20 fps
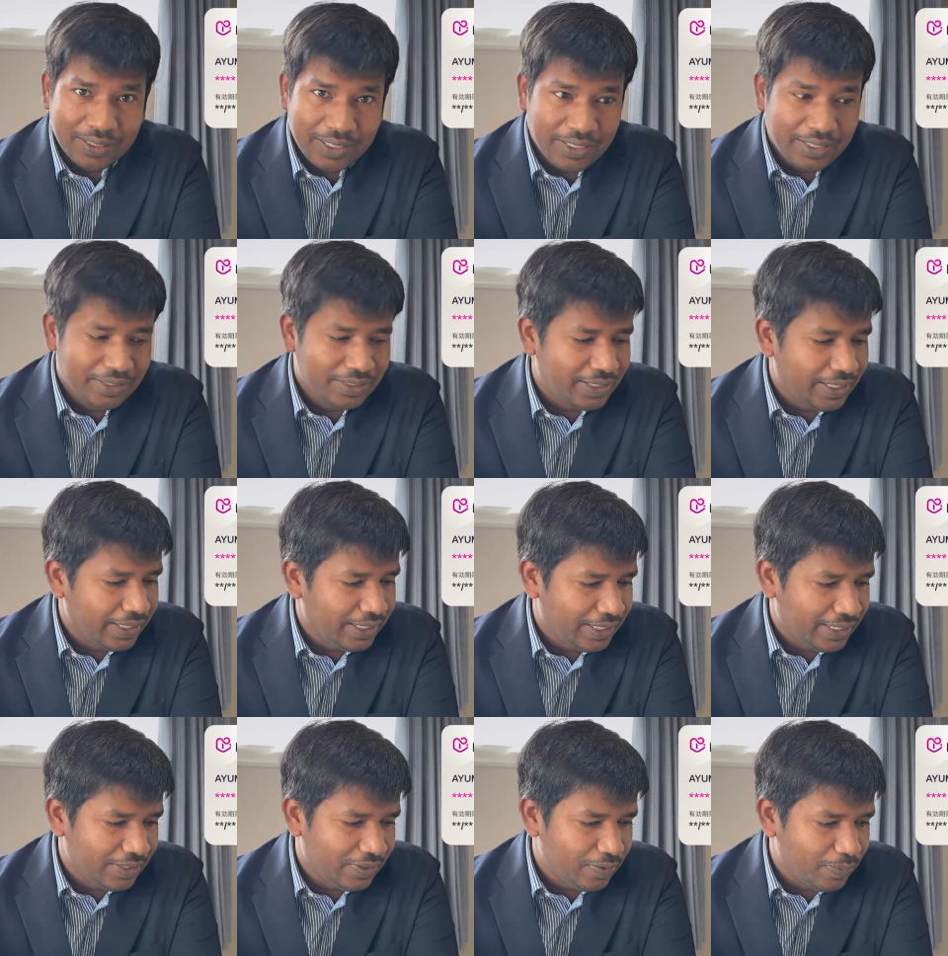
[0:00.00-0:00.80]
I
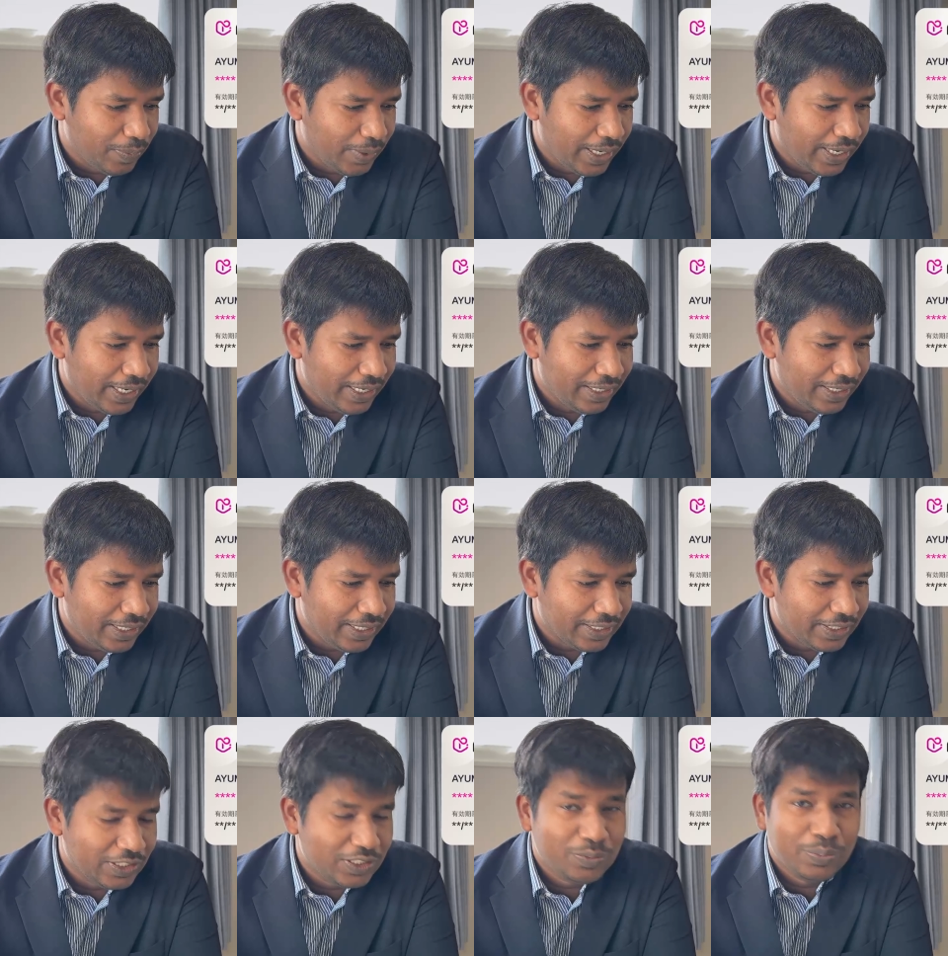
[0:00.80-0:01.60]
think it may get
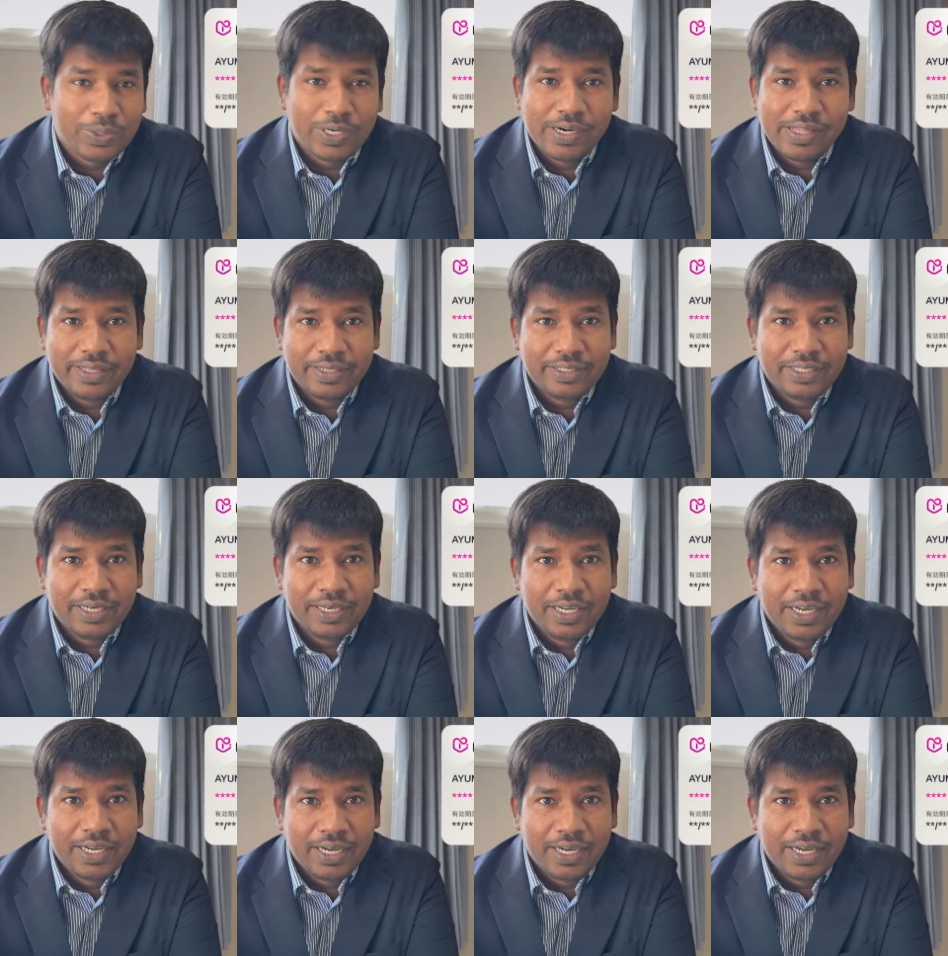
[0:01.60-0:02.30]
increased further.